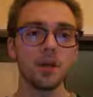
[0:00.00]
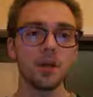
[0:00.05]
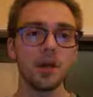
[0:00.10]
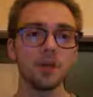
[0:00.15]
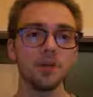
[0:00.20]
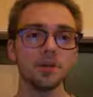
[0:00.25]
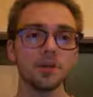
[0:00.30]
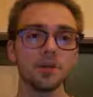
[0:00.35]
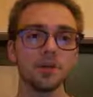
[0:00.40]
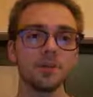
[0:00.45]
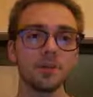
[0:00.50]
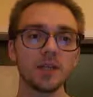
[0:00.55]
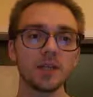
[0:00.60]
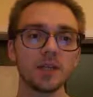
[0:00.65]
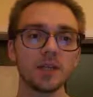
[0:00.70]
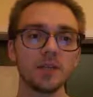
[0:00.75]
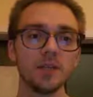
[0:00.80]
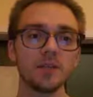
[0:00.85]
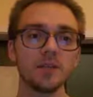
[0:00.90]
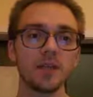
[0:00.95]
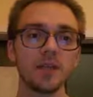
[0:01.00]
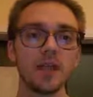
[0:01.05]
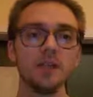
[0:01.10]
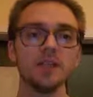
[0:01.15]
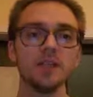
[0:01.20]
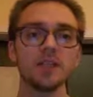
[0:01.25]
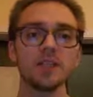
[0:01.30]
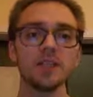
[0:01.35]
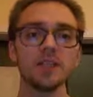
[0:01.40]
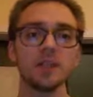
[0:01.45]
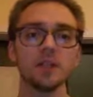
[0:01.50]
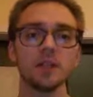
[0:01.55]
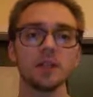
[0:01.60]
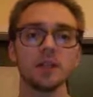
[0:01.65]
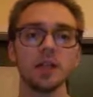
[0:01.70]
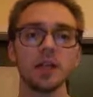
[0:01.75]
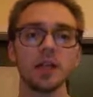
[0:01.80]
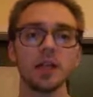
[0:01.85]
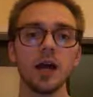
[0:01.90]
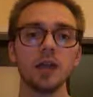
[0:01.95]
I forgive myself that I have
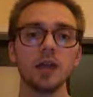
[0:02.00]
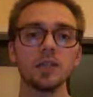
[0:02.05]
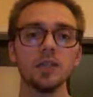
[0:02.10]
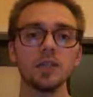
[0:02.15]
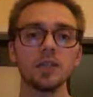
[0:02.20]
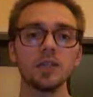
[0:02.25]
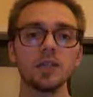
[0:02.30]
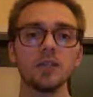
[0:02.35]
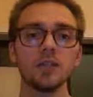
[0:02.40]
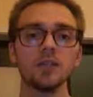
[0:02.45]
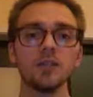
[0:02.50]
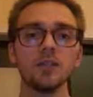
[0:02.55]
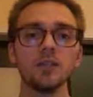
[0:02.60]
accepted and allowed myself